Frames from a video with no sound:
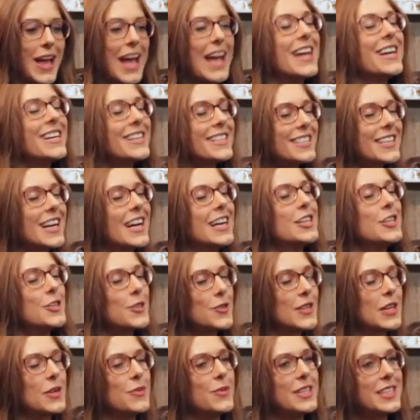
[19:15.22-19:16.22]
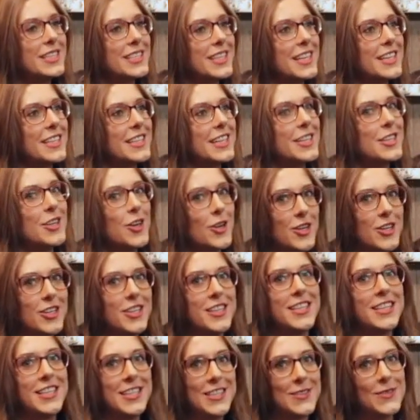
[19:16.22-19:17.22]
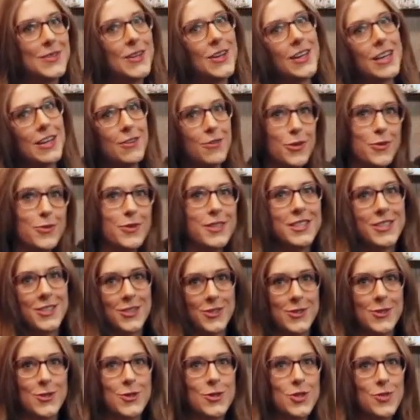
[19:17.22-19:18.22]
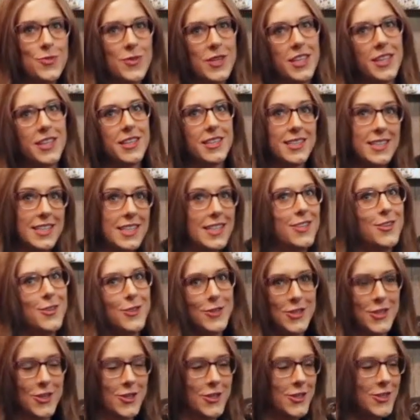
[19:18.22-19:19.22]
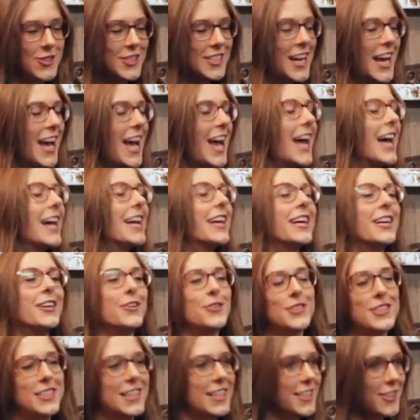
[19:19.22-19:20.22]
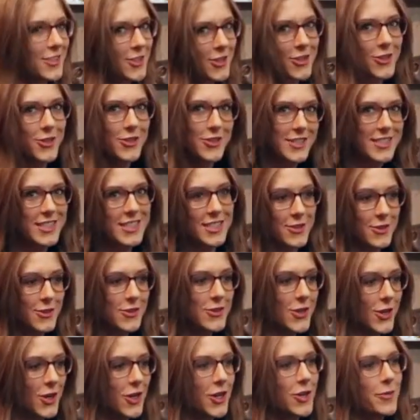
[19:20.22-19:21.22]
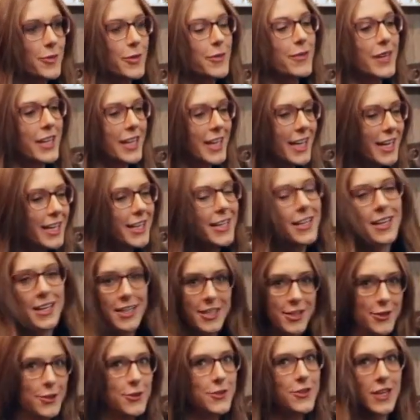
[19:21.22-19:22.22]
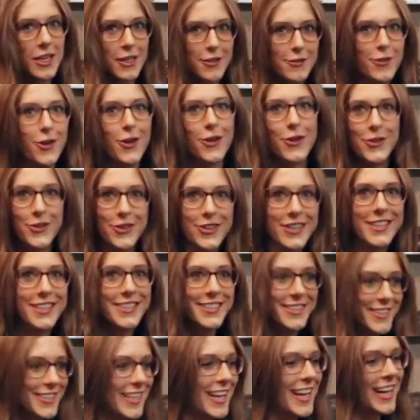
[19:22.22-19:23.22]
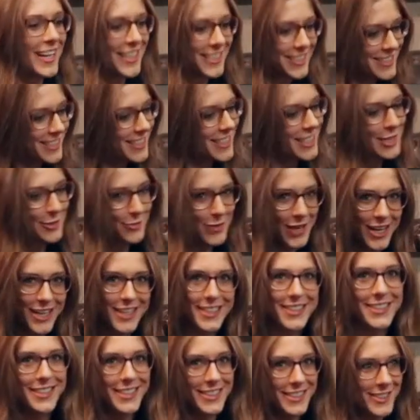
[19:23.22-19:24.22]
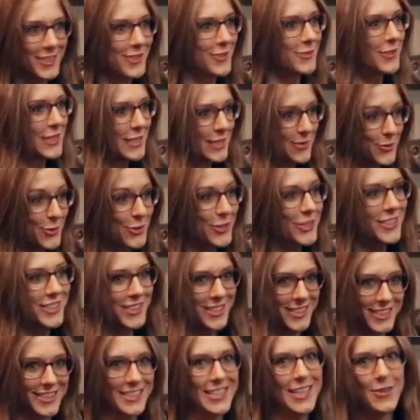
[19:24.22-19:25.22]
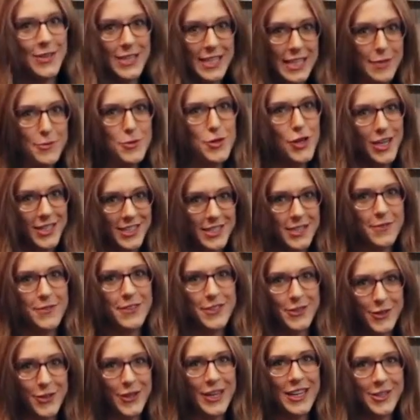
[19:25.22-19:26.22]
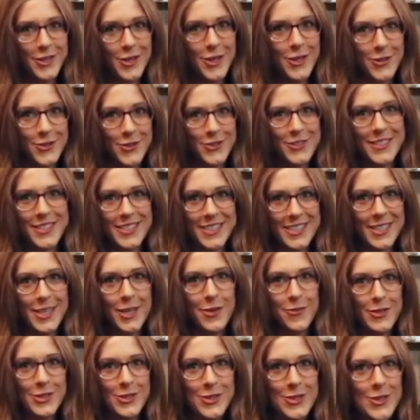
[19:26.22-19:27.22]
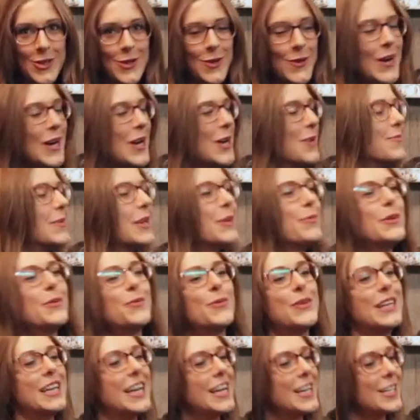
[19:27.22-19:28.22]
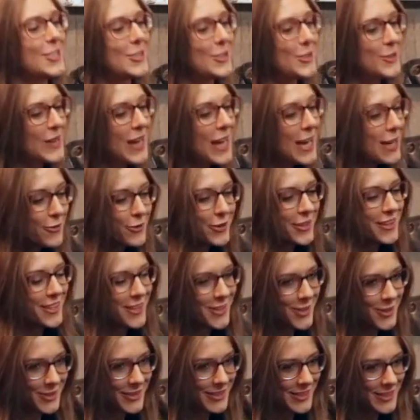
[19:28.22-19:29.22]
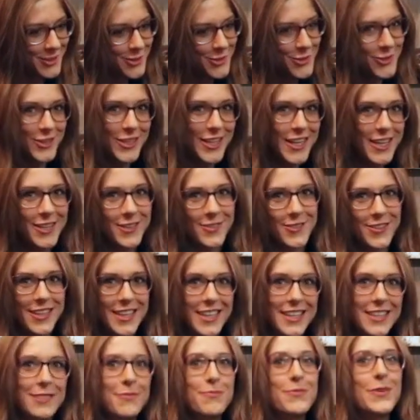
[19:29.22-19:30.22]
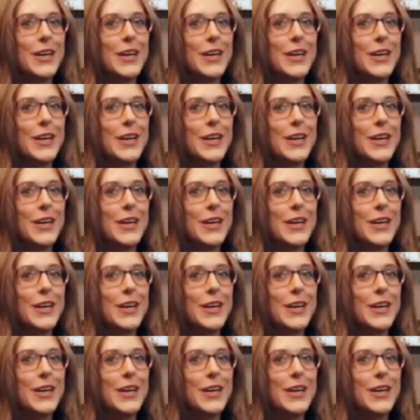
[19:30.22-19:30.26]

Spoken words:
And I know that we say that not everyone's on social media, the seniors aren't. And I understand that not all seniors are, but my 89-year-old grandfather has an iPad and he's on Facebook, and this is how he keeps track of his granddaughters and stuff. And so maybe we can't do everything on the internet, right?